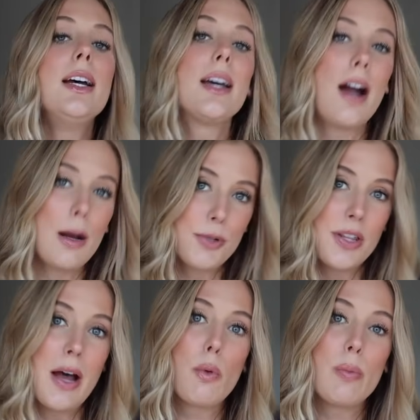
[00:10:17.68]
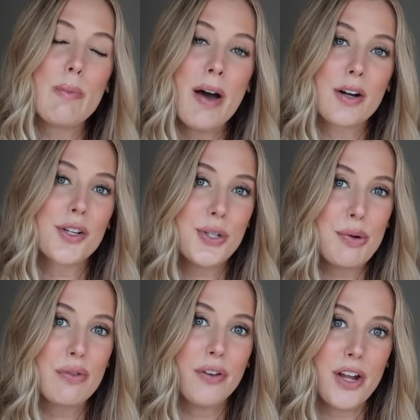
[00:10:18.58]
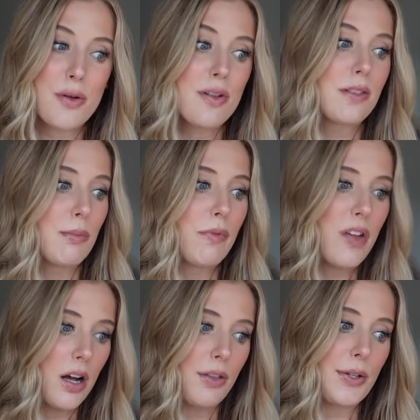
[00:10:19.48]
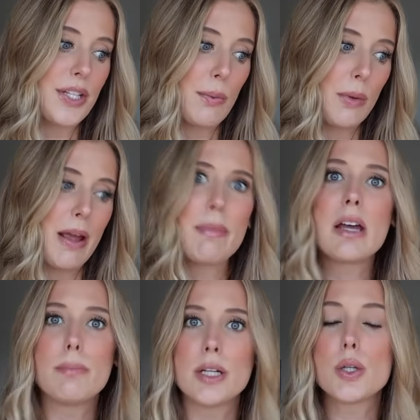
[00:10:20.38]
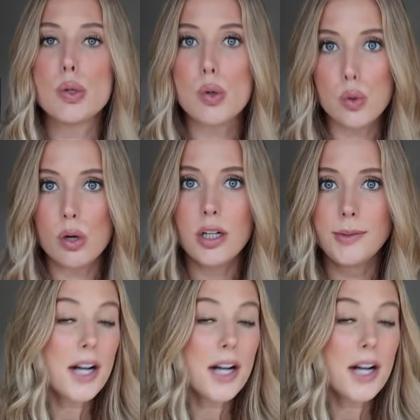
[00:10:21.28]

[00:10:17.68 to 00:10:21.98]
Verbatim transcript: an option that will be better suited for you than some of the others that were maybe a bit too cool.